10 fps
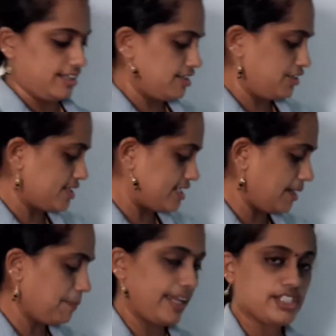Did you see
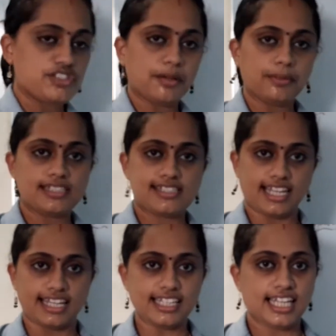page number
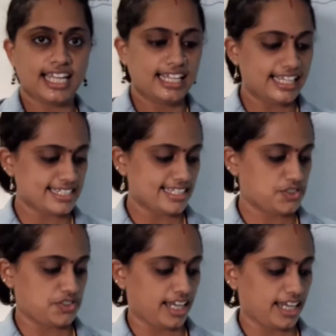10? Let us
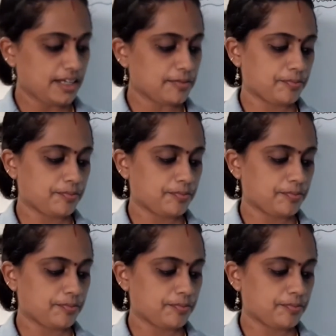try.